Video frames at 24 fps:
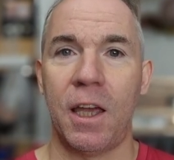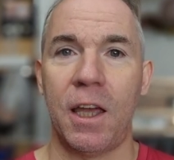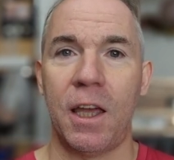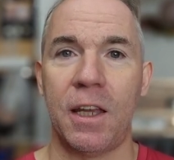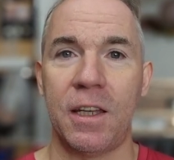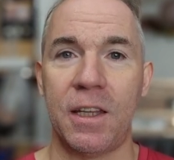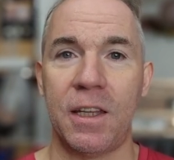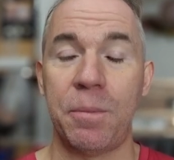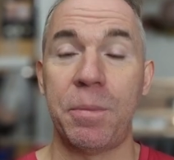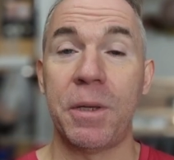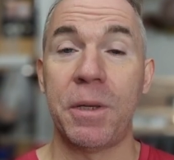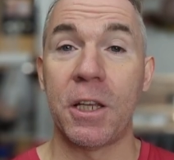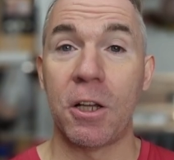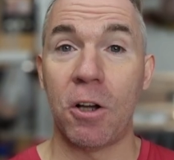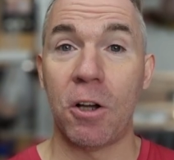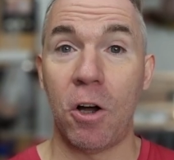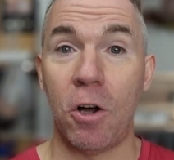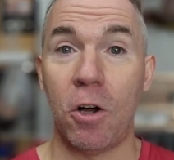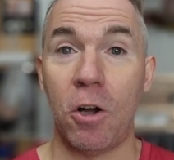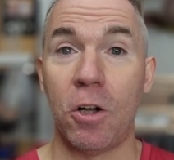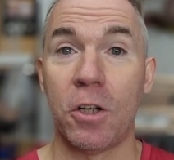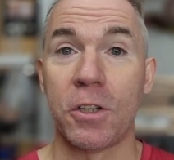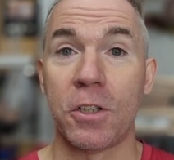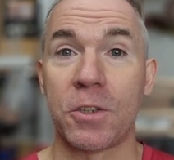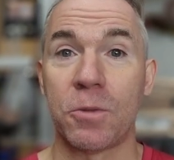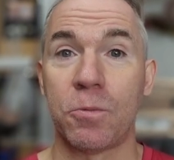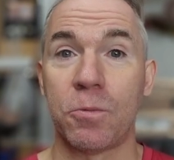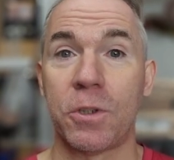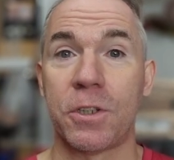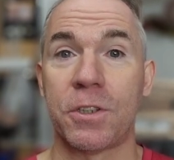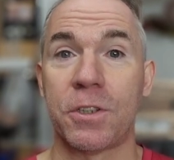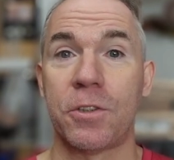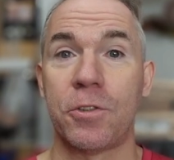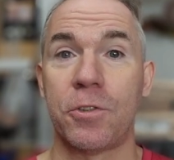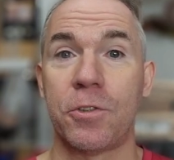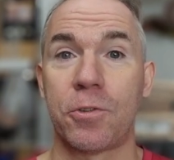and they've been called
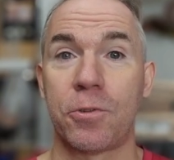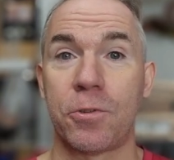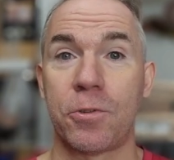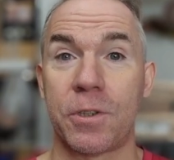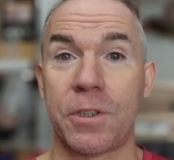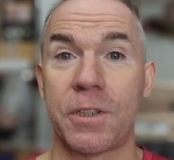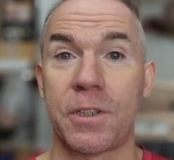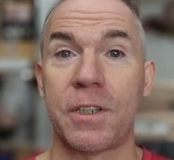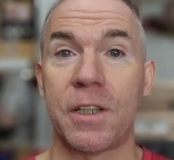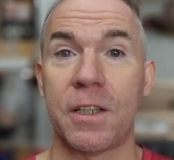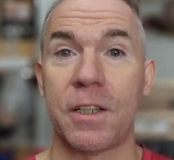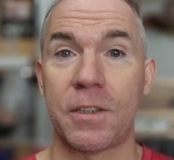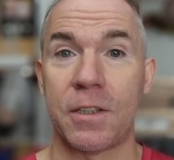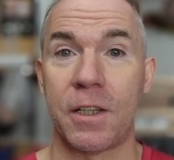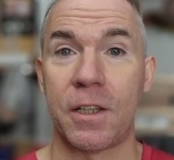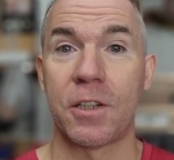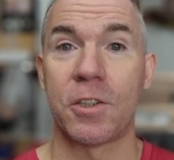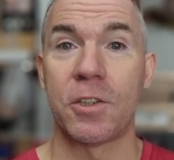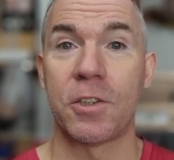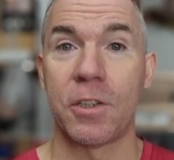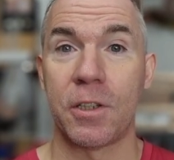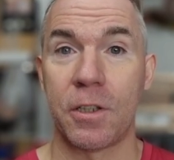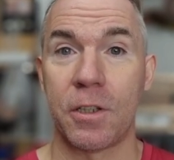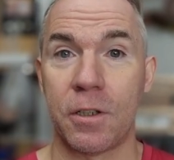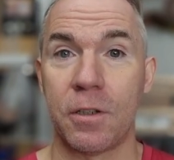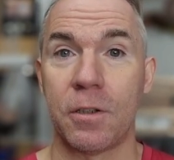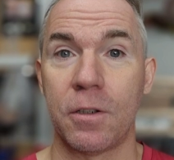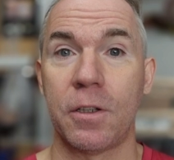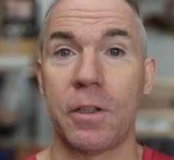once insurance has actually